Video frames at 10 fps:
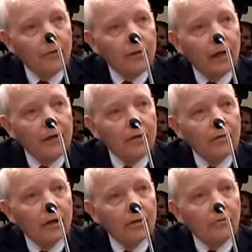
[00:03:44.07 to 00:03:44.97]
I knew the
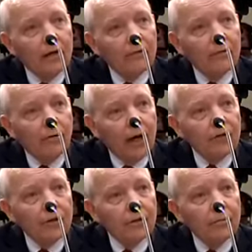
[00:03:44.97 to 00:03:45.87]
hard drive had
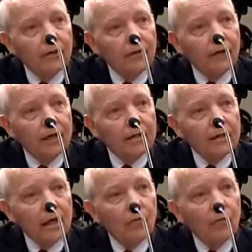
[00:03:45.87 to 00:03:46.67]
crashed and had been advised of that.